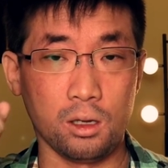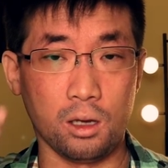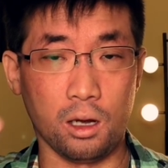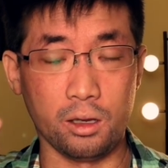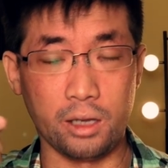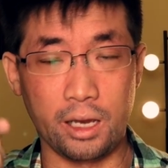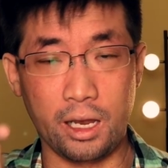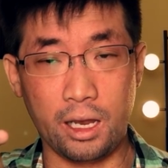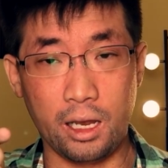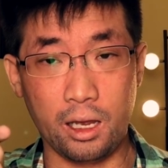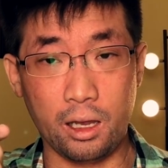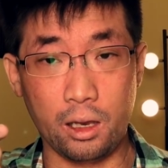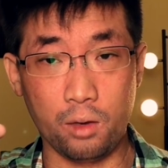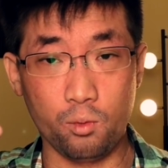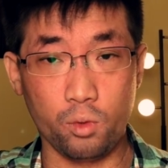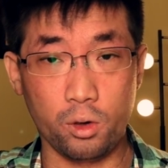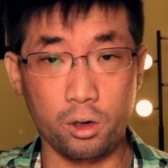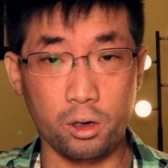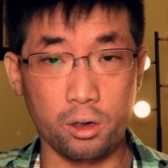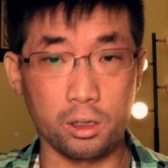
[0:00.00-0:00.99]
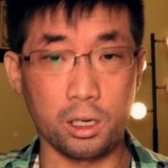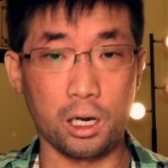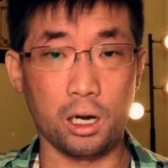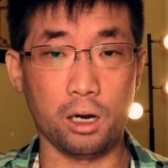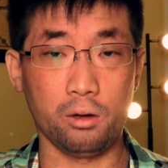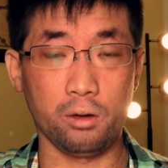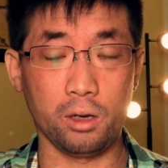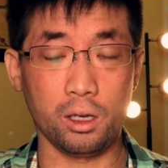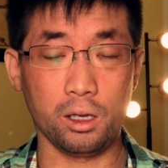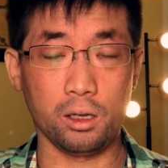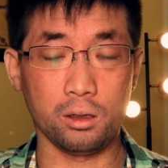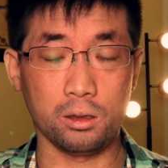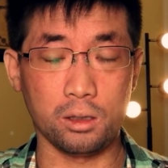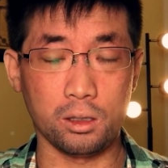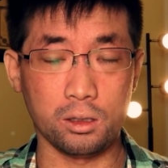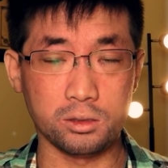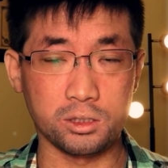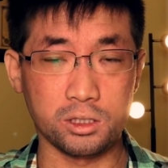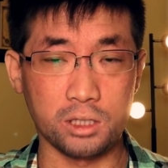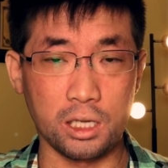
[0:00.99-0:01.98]
on the hand where you're carrying
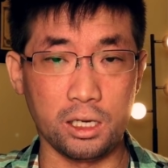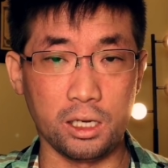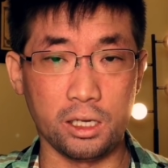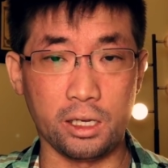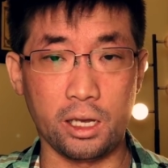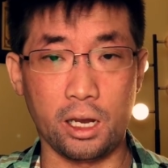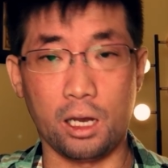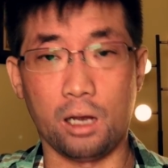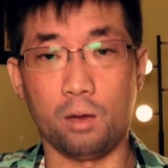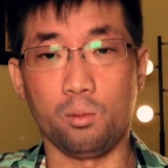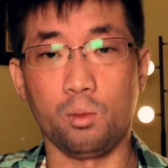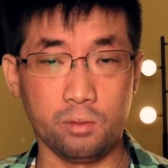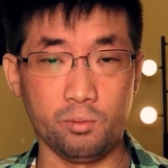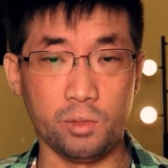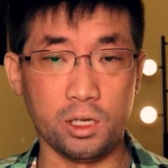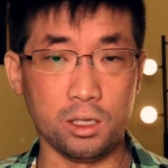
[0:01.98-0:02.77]
the steady cam.